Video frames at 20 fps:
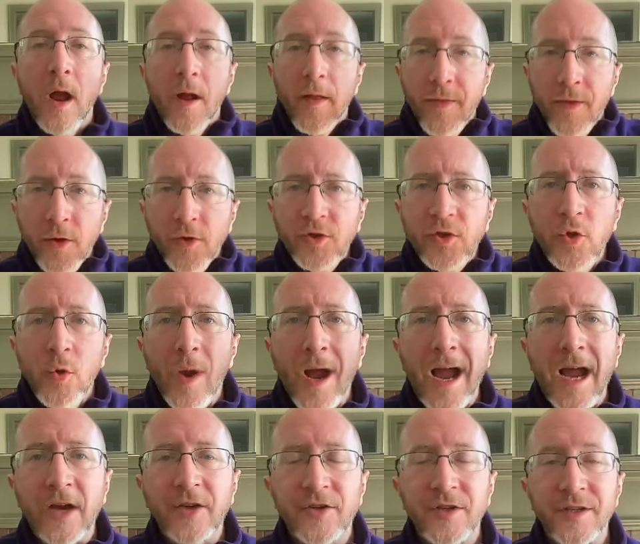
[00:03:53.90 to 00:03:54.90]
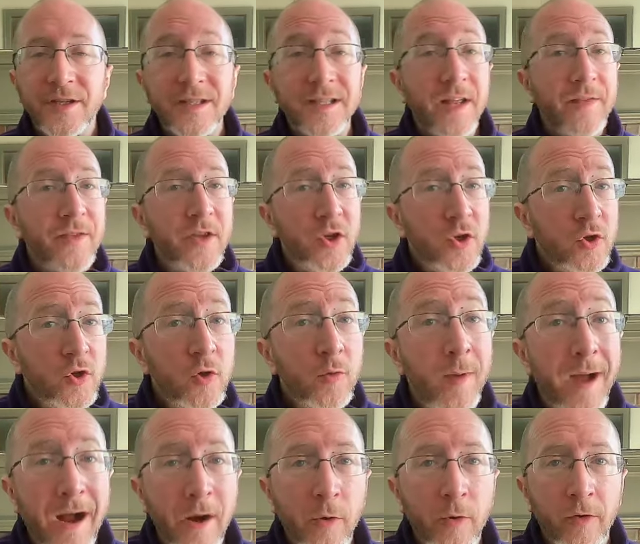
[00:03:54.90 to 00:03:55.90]
Those two actions let the YouTube
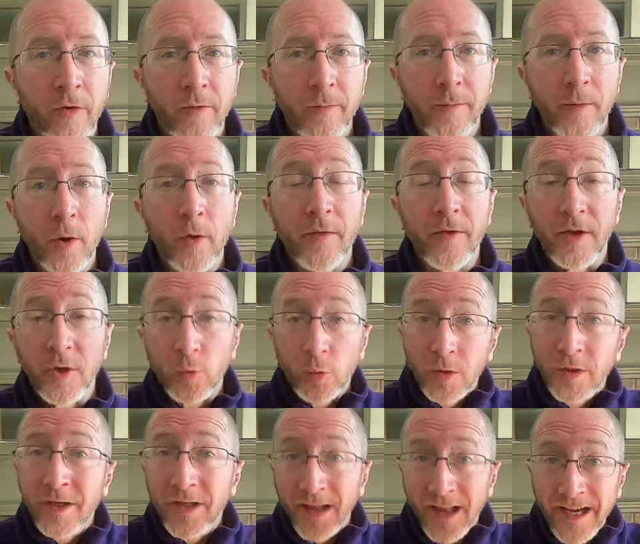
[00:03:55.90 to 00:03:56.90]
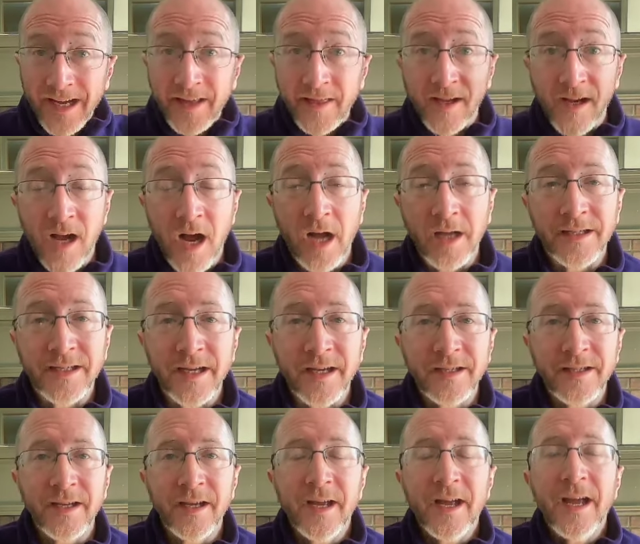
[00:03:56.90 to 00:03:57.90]
algorithm know that you really like the
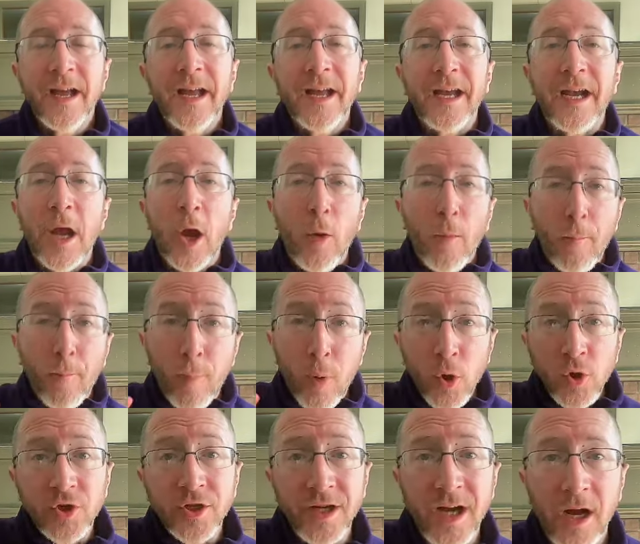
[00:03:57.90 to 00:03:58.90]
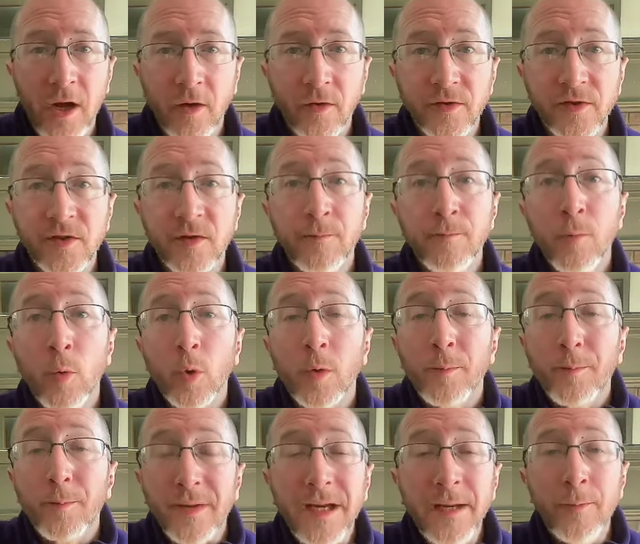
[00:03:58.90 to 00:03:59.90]
content and help push it out so more
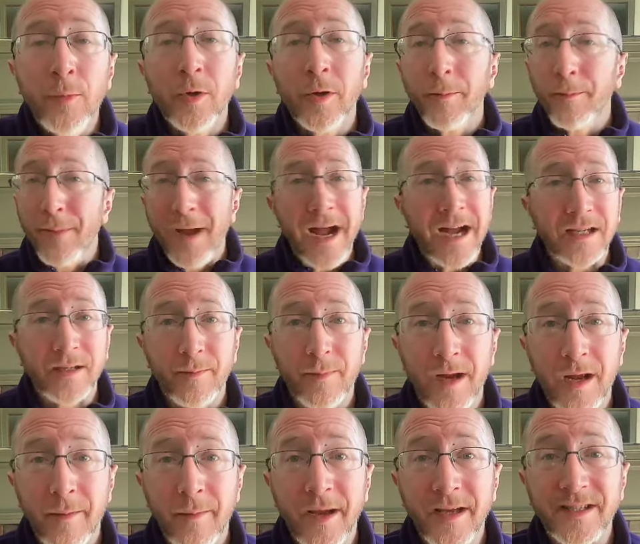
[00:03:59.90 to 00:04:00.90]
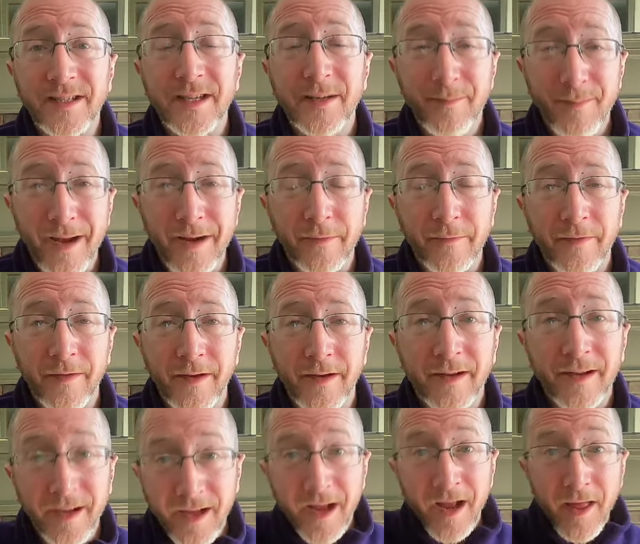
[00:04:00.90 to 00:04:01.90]
people impacted by MS can benefit.
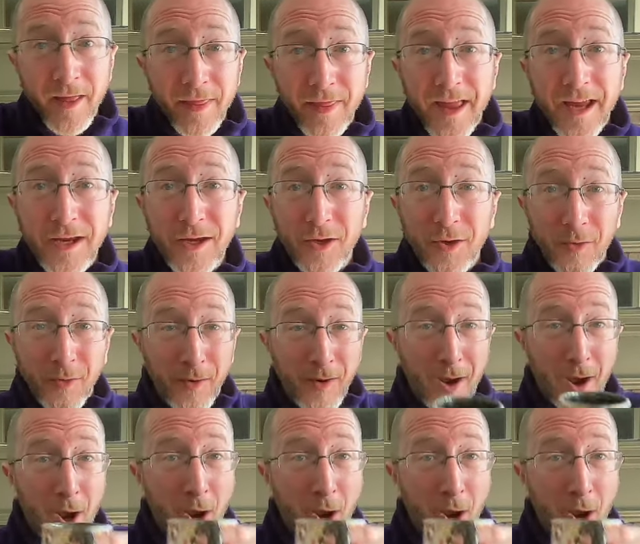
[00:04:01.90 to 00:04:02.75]
Thank you.